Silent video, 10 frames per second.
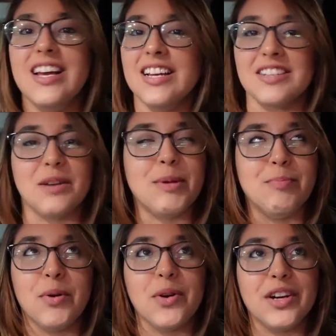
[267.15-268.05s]
It's not gonna be
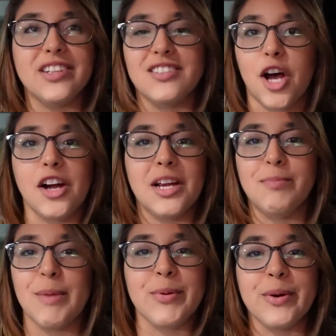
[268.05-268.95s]
boring talking
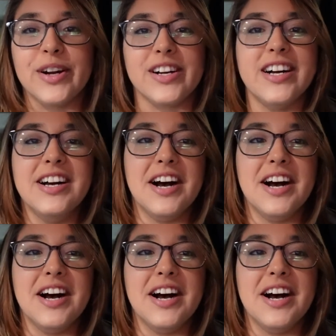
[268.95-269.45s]
paperwork.